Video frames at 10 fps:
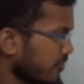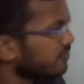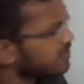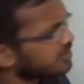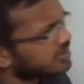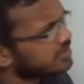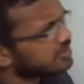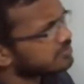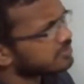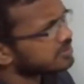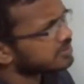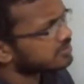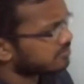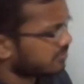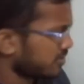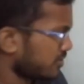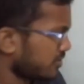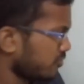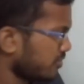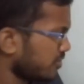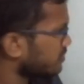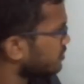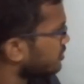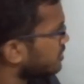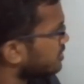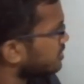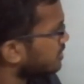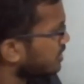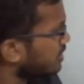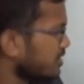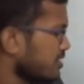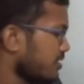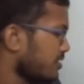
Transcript: Wait, that mass is to be destroyed. Oh yeah,